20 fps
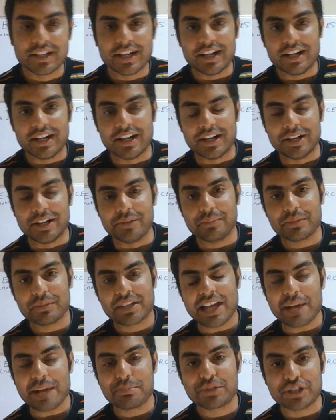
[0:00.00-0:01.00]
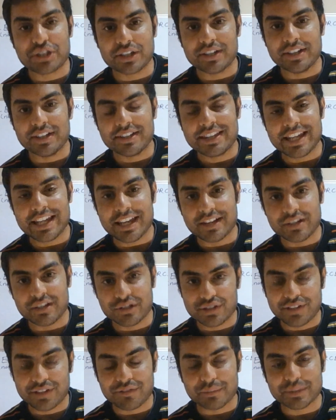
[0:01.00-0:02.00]
capture the
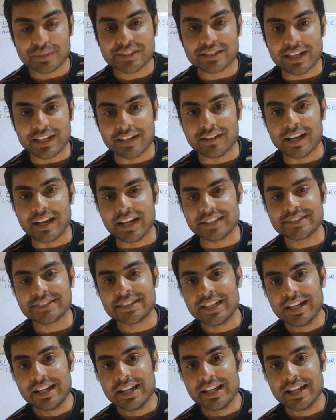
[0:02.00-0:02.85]
energy from the sunlight,